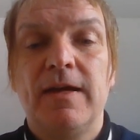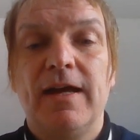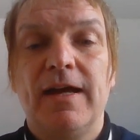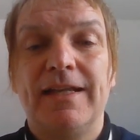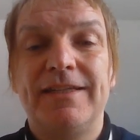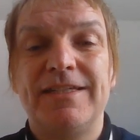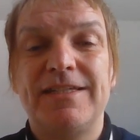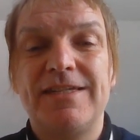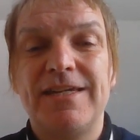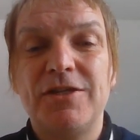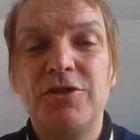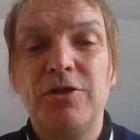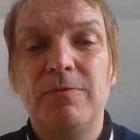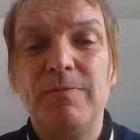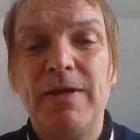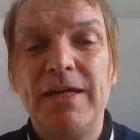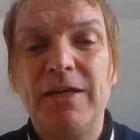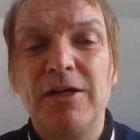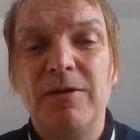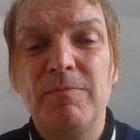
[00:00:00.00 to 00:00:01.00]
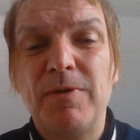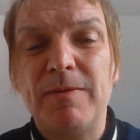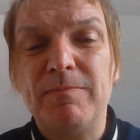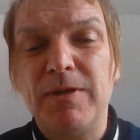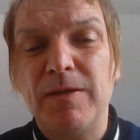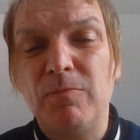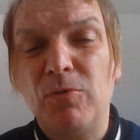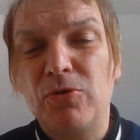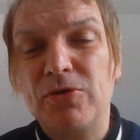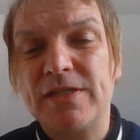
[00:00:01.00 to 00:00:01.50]
A decision maker might
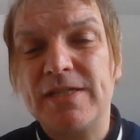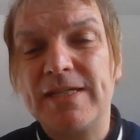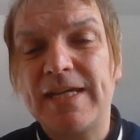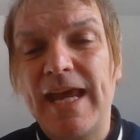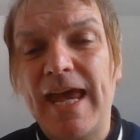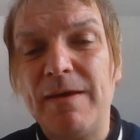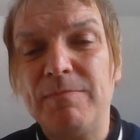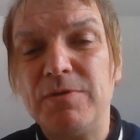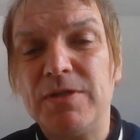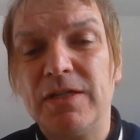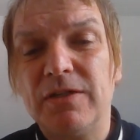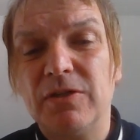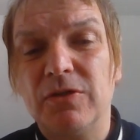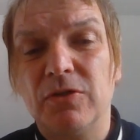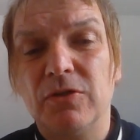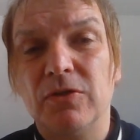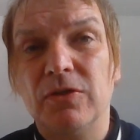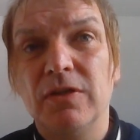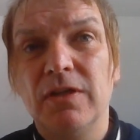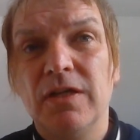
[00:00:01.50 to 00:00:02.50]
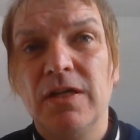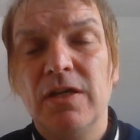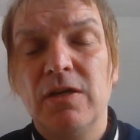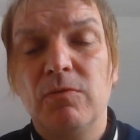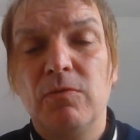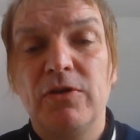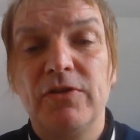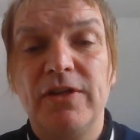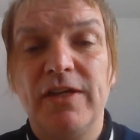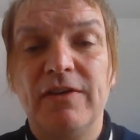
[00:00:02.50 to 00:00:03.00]
be more sceptical
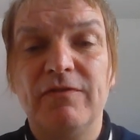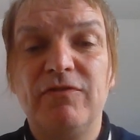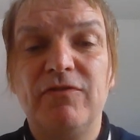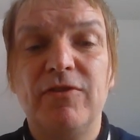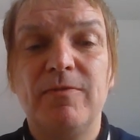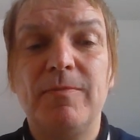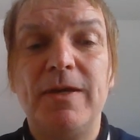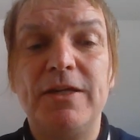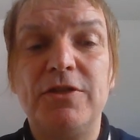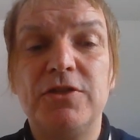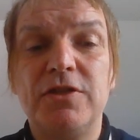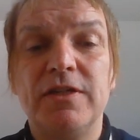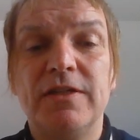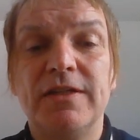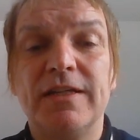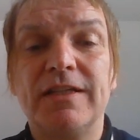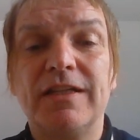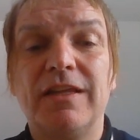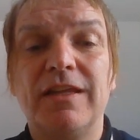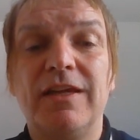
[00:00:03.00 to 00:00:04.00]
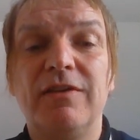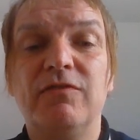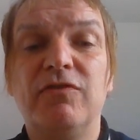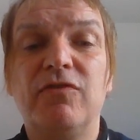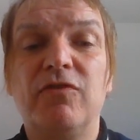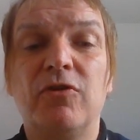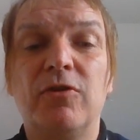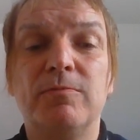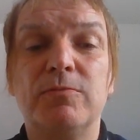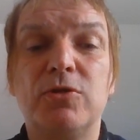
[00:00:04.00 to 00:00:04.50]
where the information in the claim
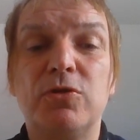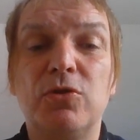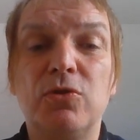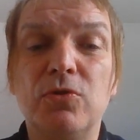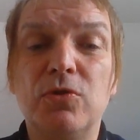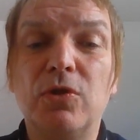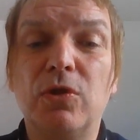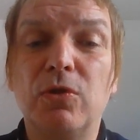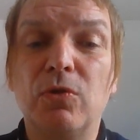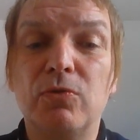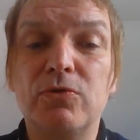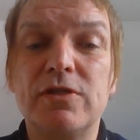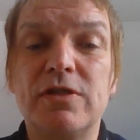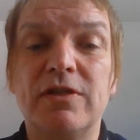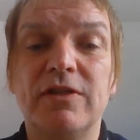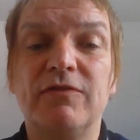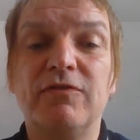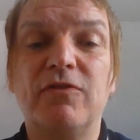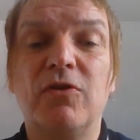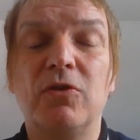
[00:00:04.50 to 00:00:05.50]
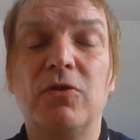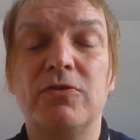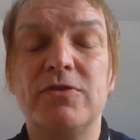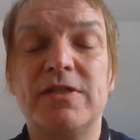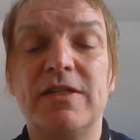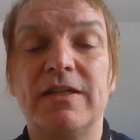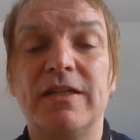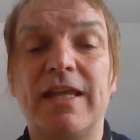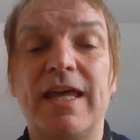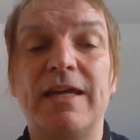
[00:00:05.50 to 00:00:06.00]
form too closely follows
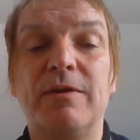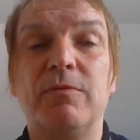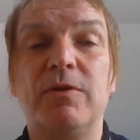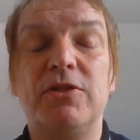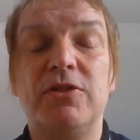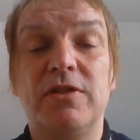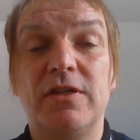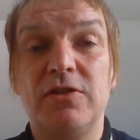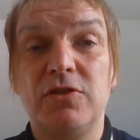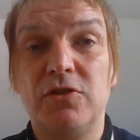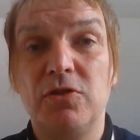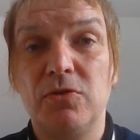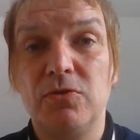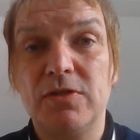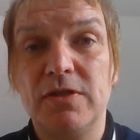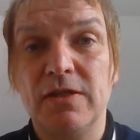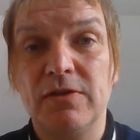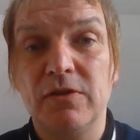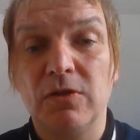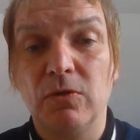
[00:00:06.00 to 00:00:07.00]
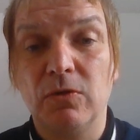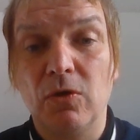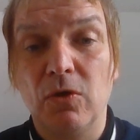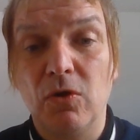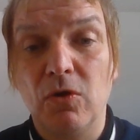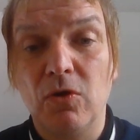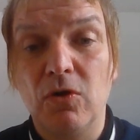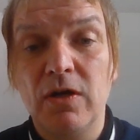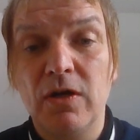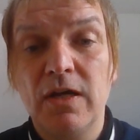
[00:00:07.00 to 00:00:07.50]
the language that's used in the
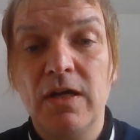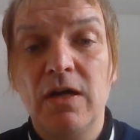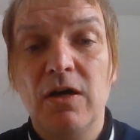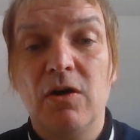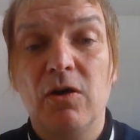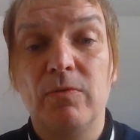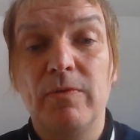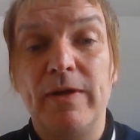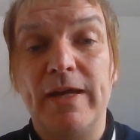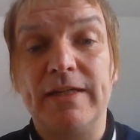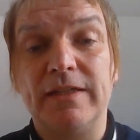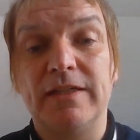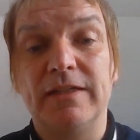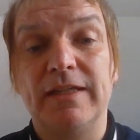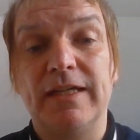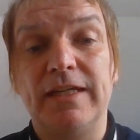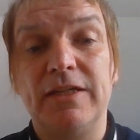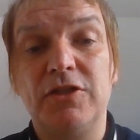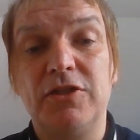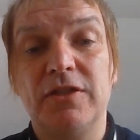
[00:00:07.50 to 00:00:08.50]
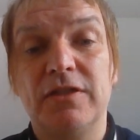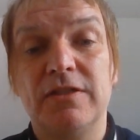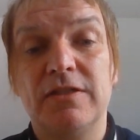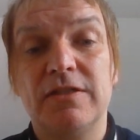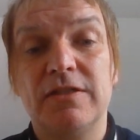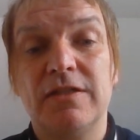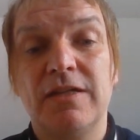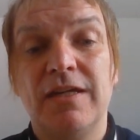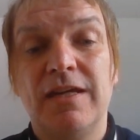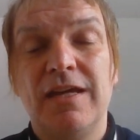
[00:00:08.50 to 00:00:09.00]
law or
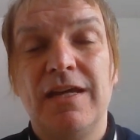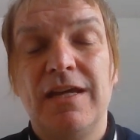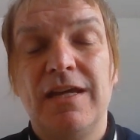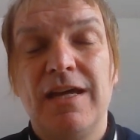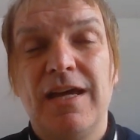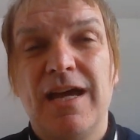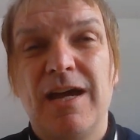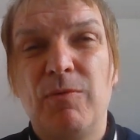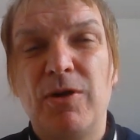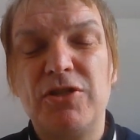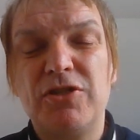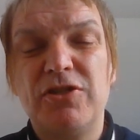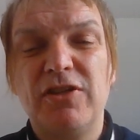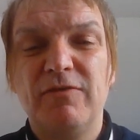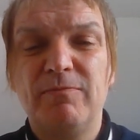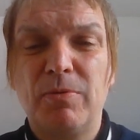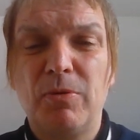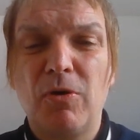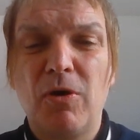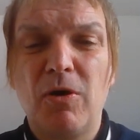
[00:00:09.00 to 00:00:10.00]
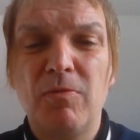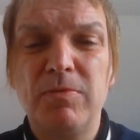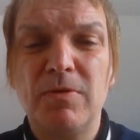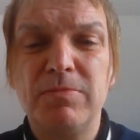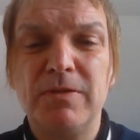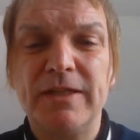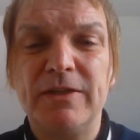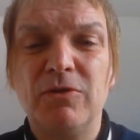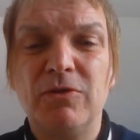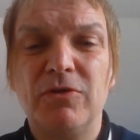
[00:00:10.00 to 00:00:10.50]
regulations, and which they're
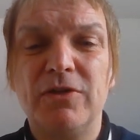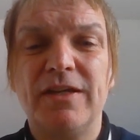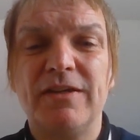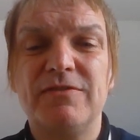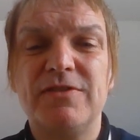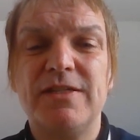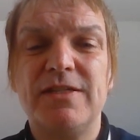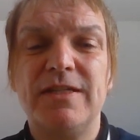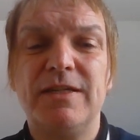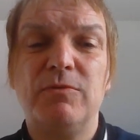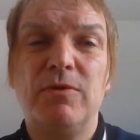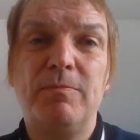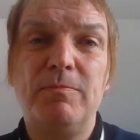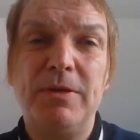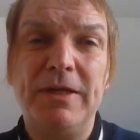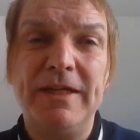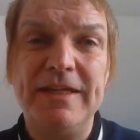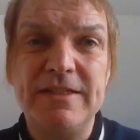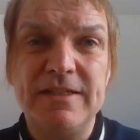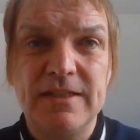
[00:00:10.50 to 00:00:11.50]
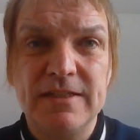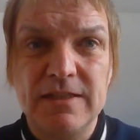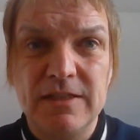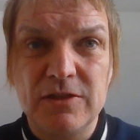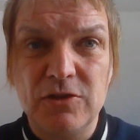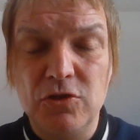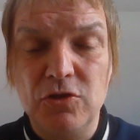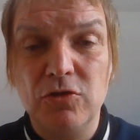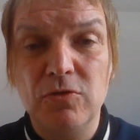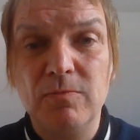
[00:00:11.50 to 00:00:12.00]
probably going to have seen repeated
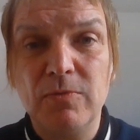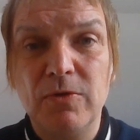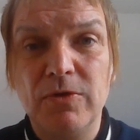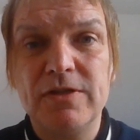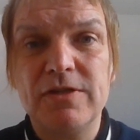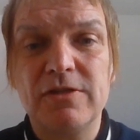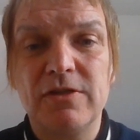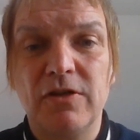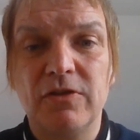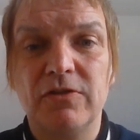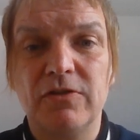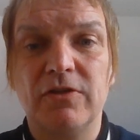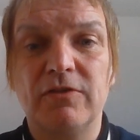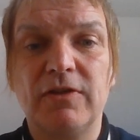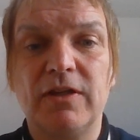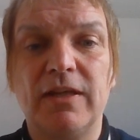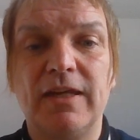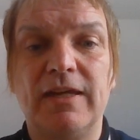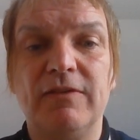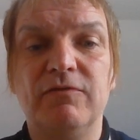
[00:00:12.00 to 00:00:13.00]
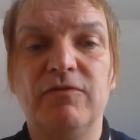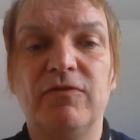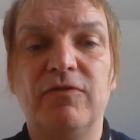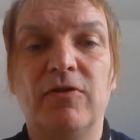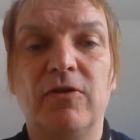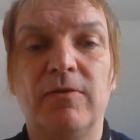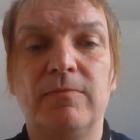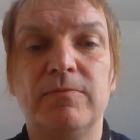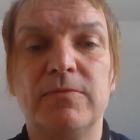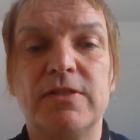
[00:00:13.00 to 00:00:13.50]
in numerous other claim
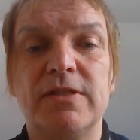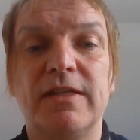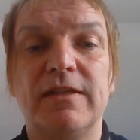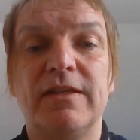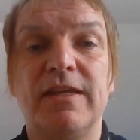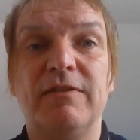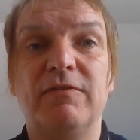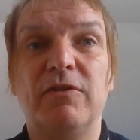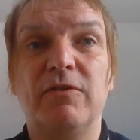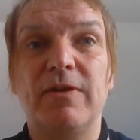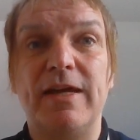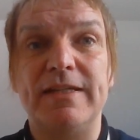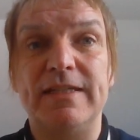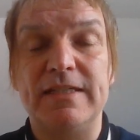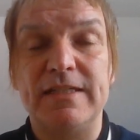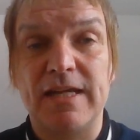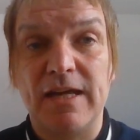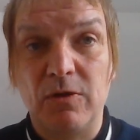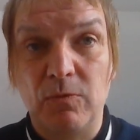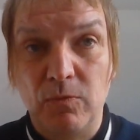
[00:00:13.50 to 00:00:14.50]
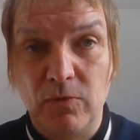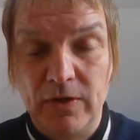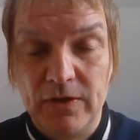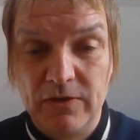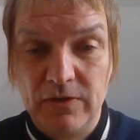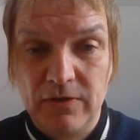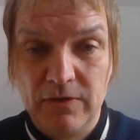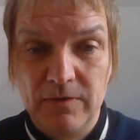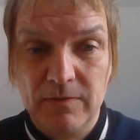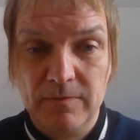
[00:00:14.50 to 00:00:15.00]
forms that they've already dealt
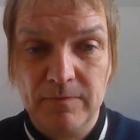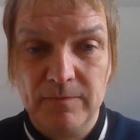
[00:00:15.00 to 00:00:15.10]
with.